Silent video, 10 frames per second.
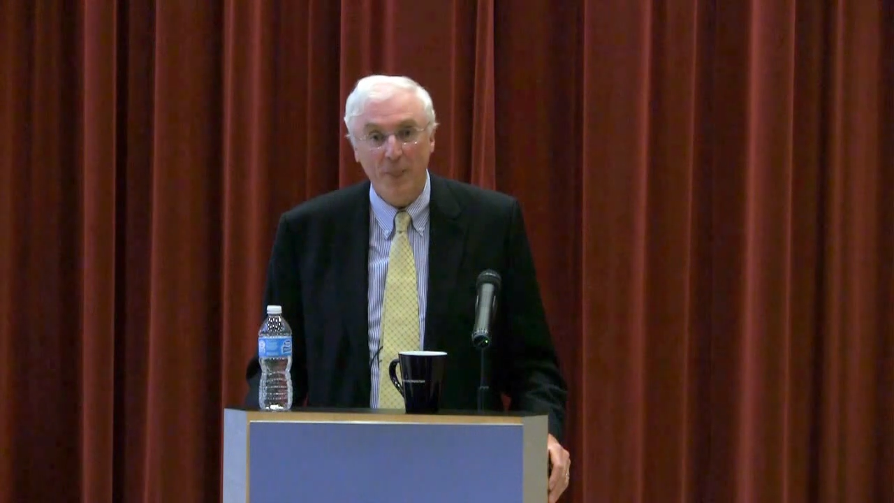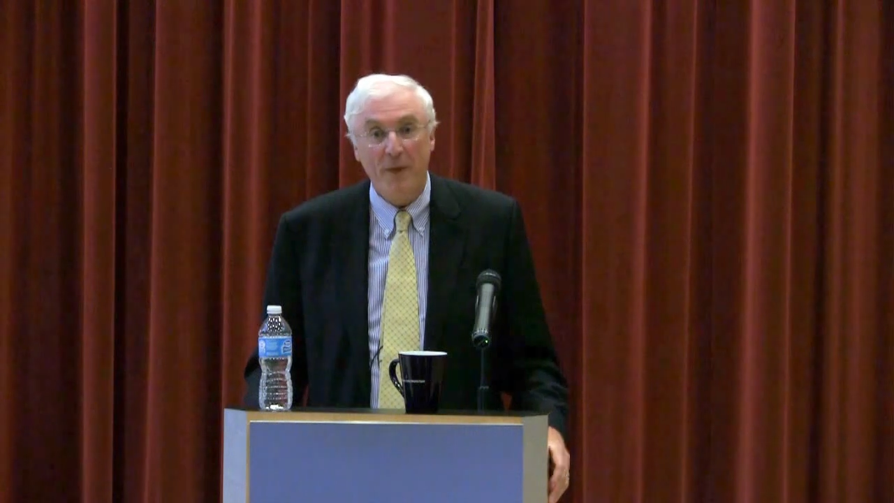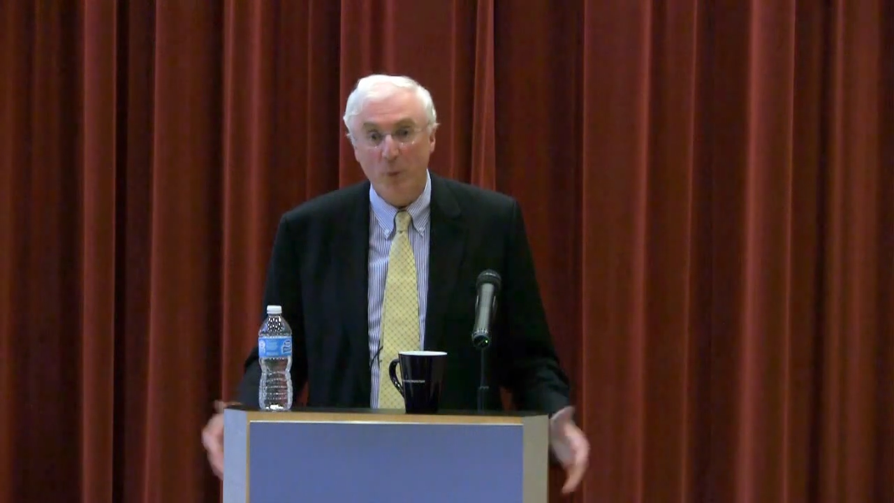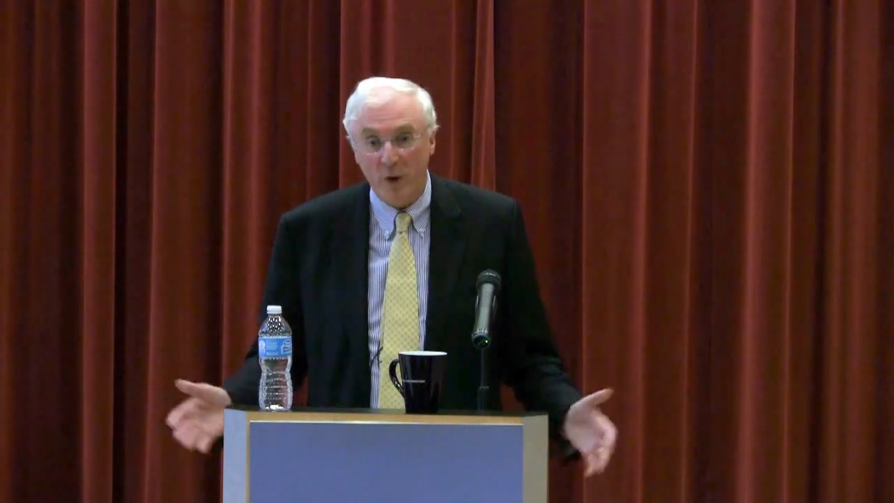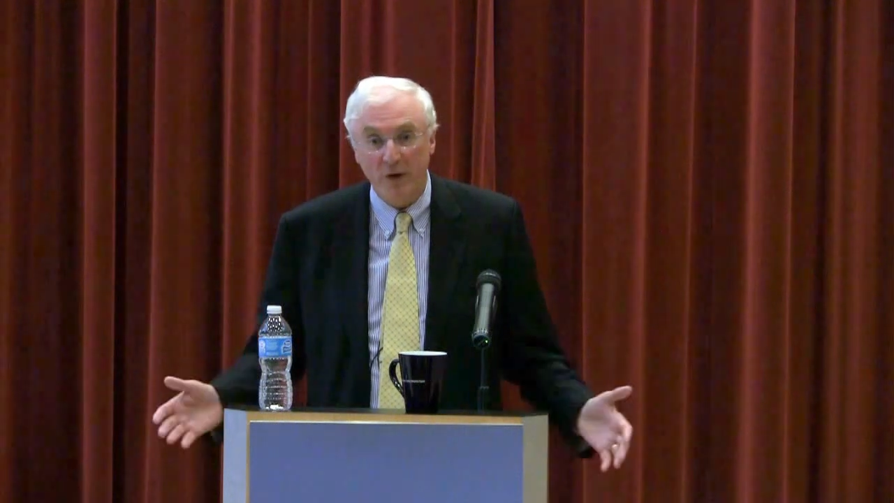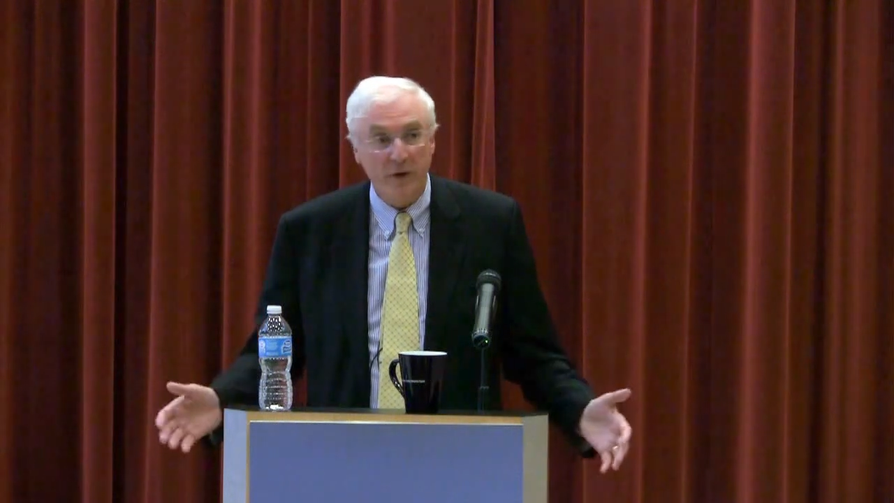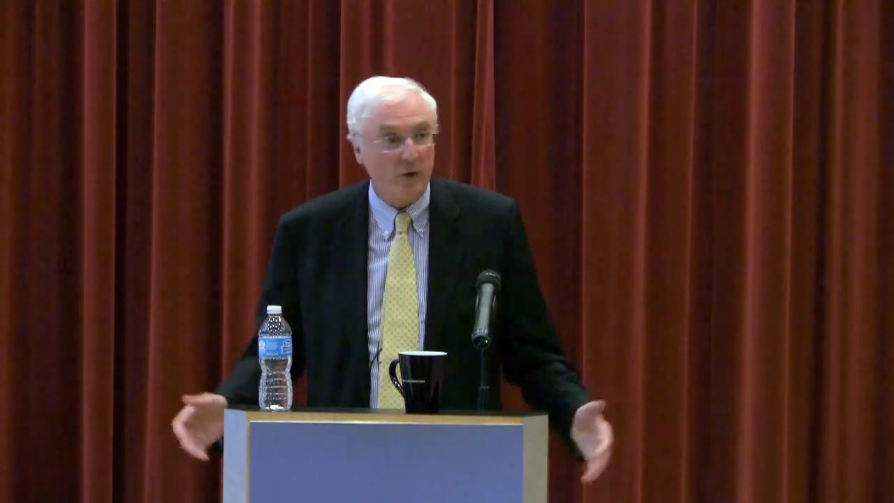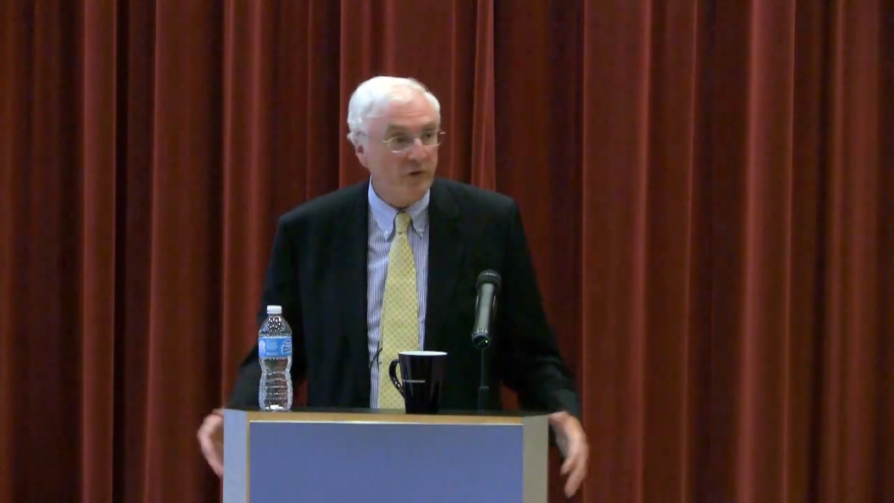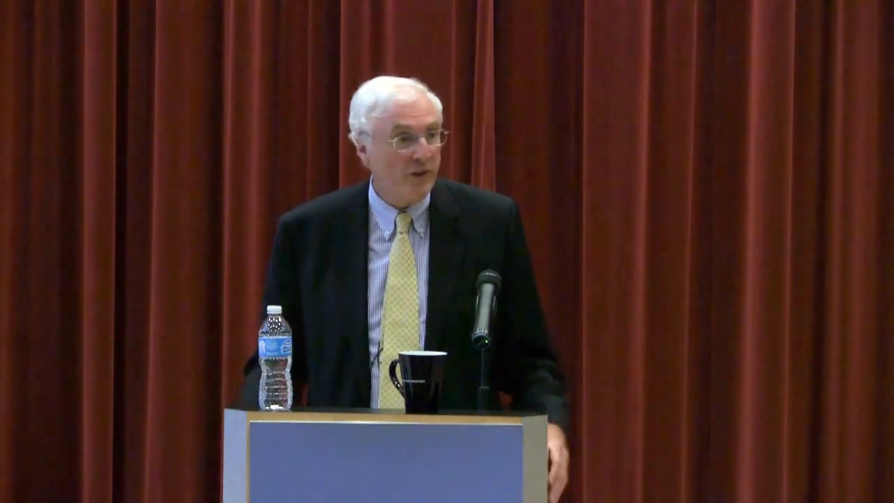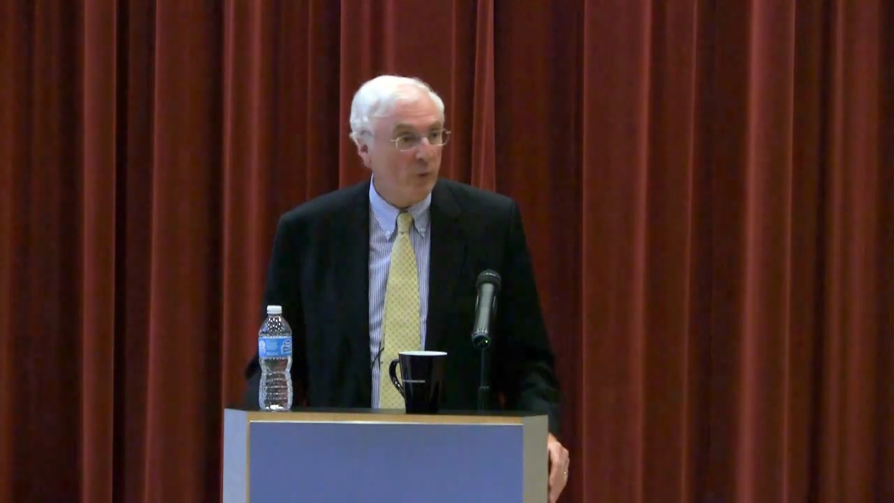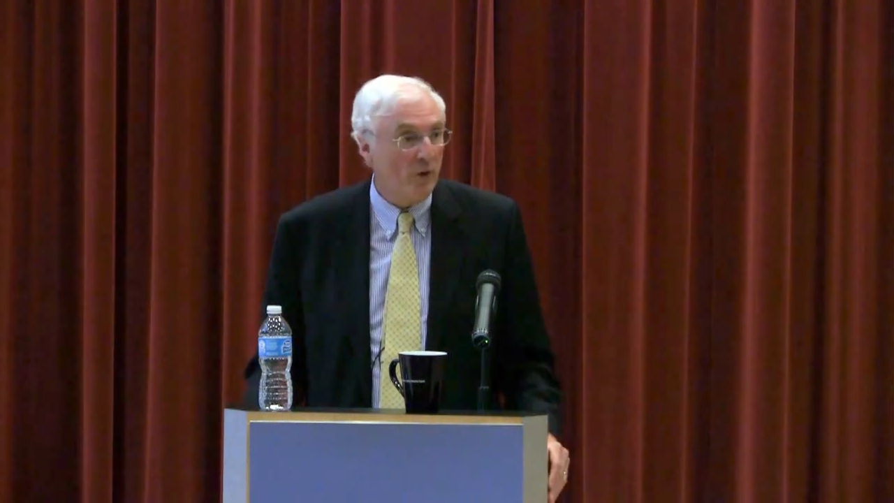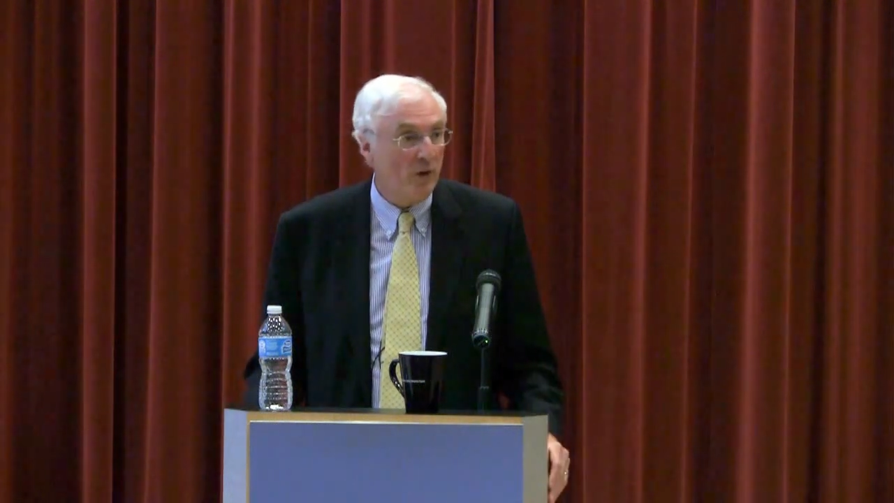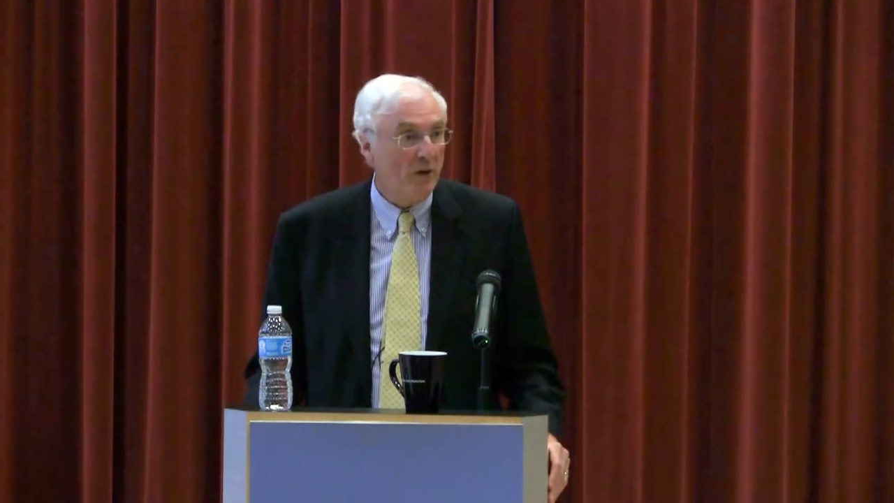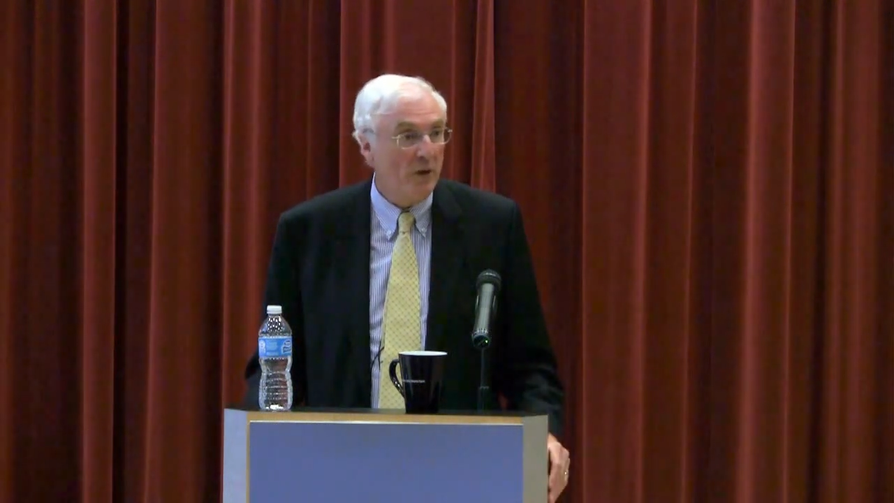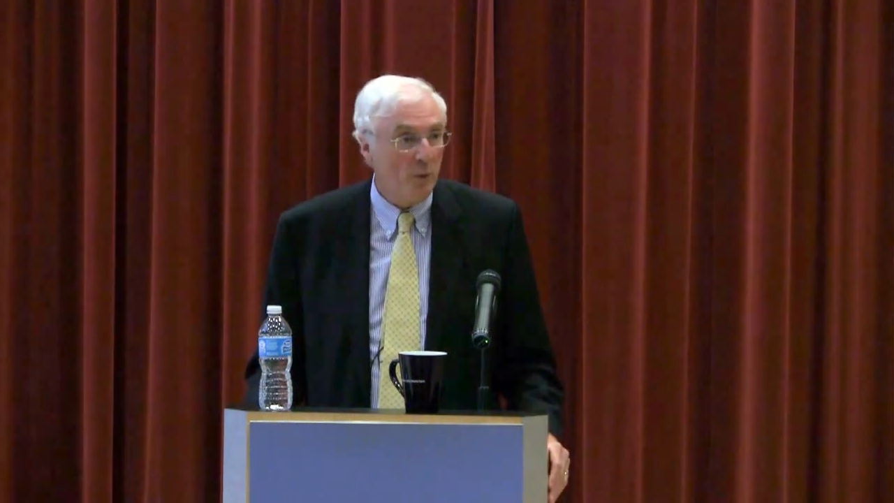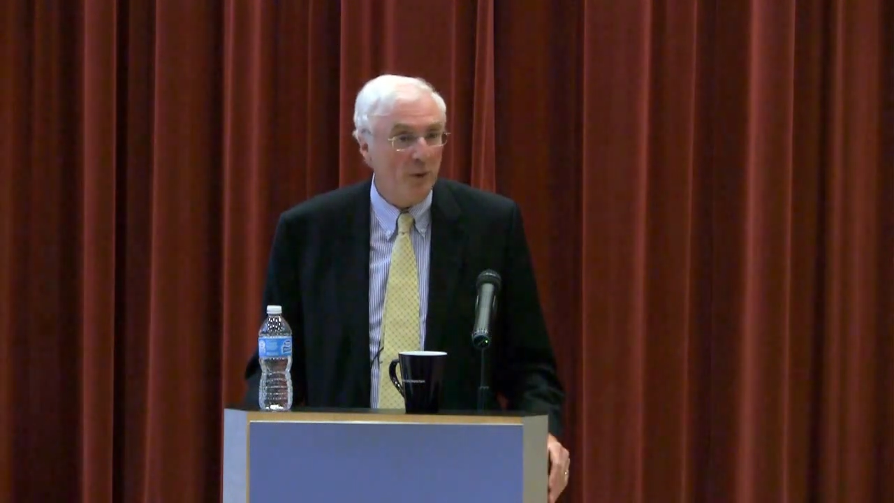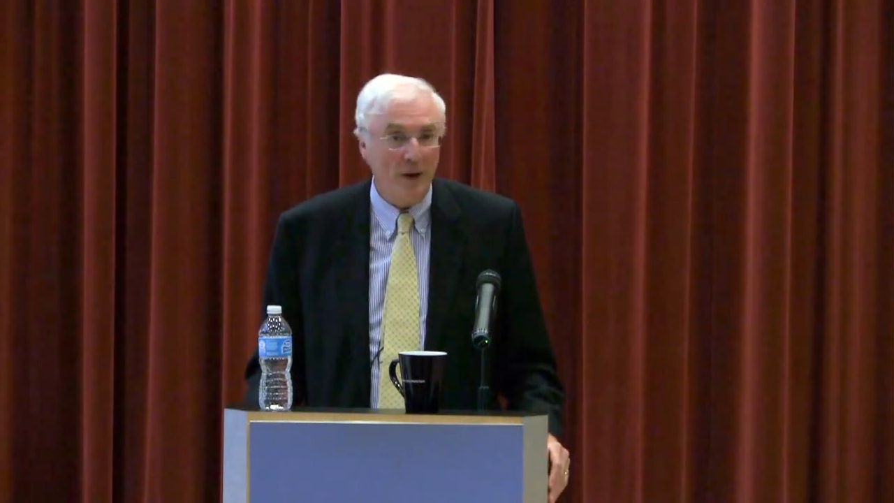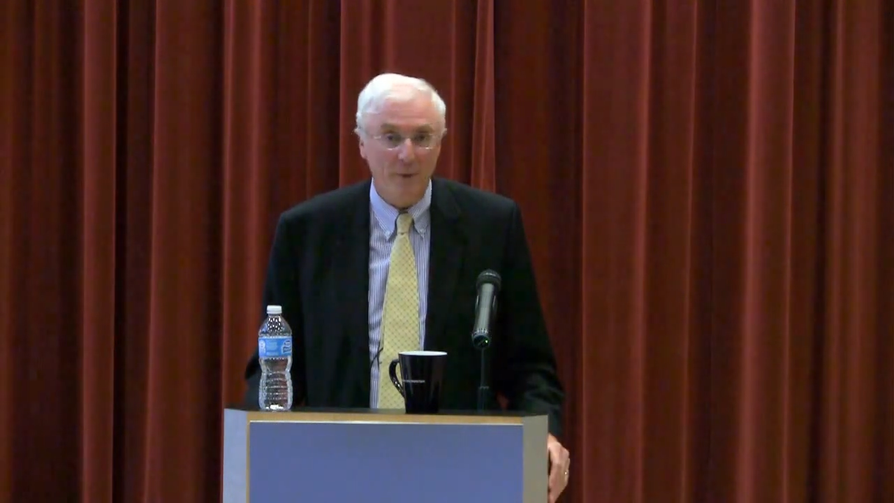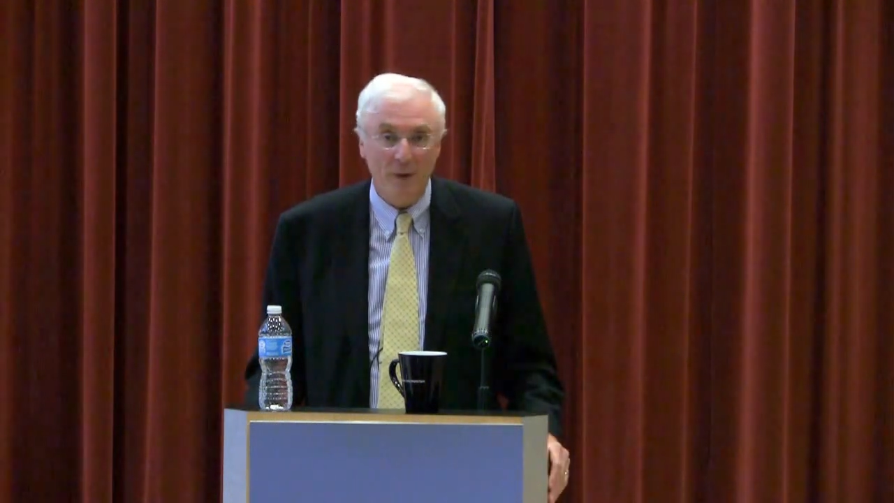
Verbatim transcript: that there weren't others that were you know, uh,